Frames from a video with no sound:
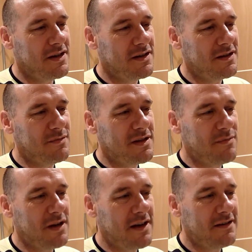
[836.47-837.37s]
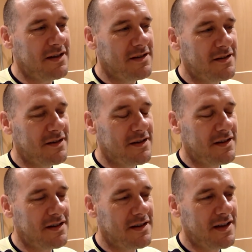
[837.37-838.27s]
some similarities
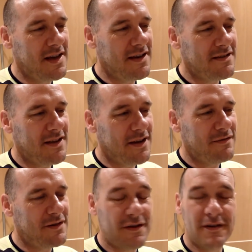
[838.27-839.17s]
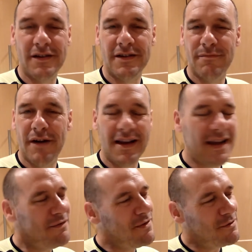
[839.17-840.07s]
and his life to, to my life.